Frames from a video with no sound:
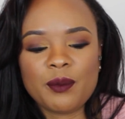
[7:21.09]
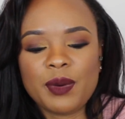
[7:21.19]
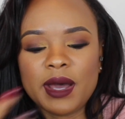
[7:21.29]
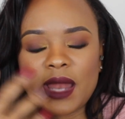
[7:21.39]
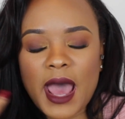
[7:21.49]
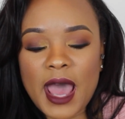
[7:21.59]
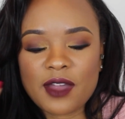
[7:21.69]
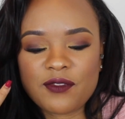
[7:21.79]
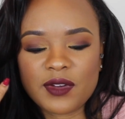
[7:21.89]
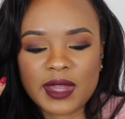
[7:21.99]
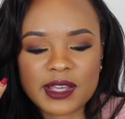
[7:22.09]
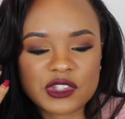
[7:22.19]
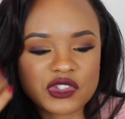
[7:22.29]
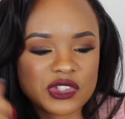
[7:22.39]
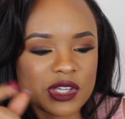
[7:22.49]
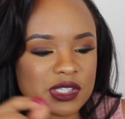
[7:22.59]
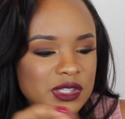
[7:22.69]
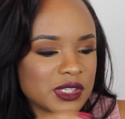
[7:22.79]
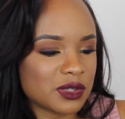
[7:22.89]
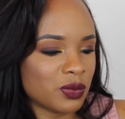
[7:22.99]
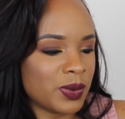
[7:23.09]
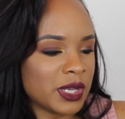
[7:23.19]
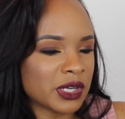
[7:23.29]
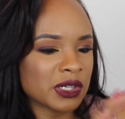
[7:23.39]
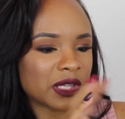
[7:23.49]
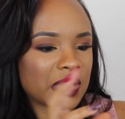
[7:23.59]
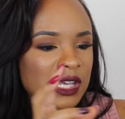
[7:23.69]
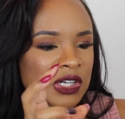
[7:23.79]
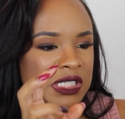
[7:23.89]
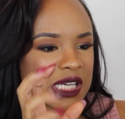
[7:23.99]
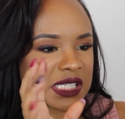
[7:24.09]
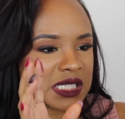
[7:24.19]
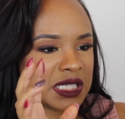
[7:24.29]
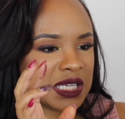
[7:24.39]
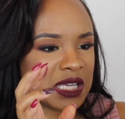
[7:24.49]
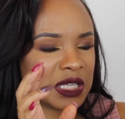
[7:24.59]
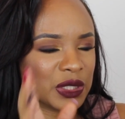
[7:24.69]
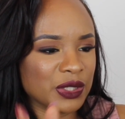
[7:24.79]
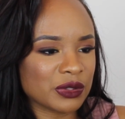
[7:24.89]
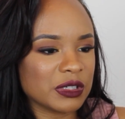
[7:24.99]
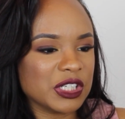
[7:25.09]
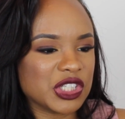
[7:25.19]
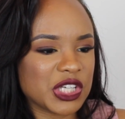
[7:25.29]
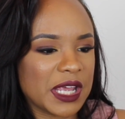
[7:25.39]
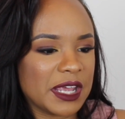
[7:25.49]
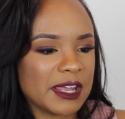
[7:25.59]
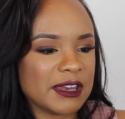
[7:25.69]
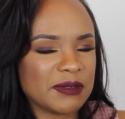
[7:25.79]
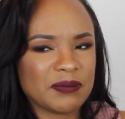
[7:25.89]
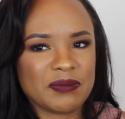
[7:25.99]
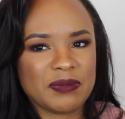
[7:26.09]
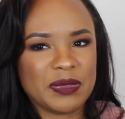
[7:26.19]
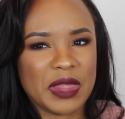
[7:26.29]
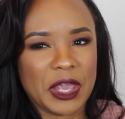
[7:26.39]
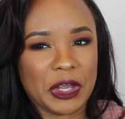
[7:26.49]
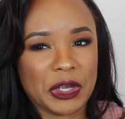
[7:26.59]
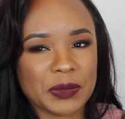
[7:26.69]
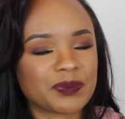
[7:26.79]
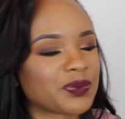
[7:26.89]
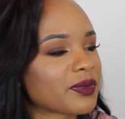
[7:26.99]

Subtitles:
but I feel like it's just this weird like iridescent-y glittery shade there.